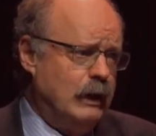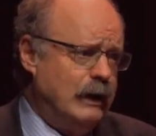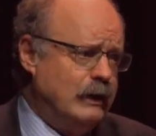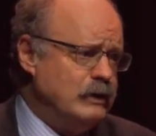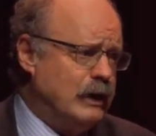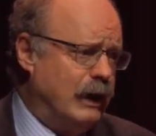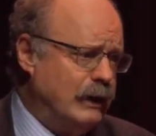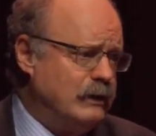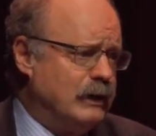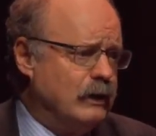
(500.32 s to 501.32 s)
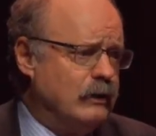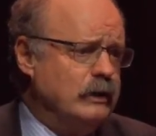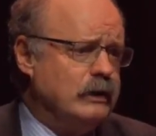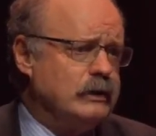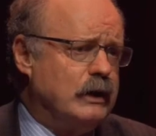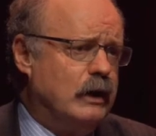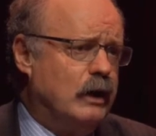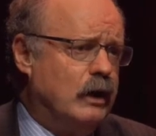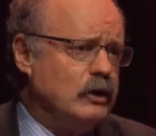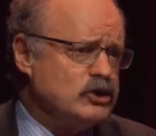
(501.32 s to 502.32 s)
And I think that
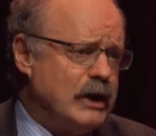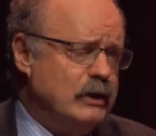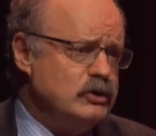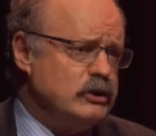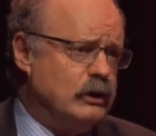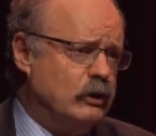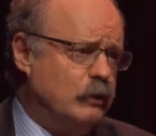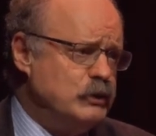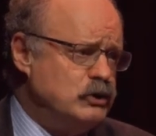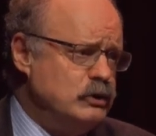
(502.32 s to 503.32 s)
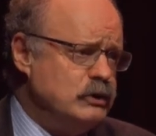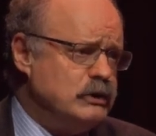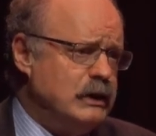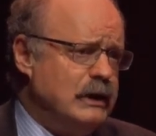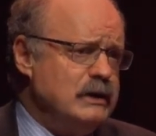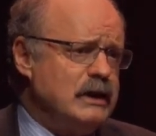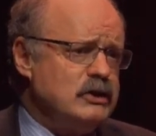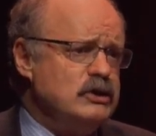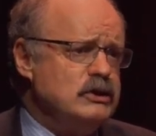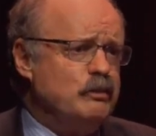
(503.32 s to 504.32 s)
our challenge and our opportunity is
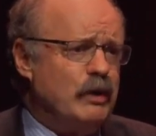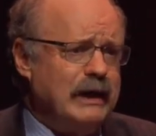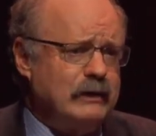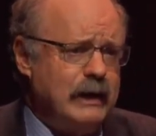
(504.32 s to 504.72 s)
actually to break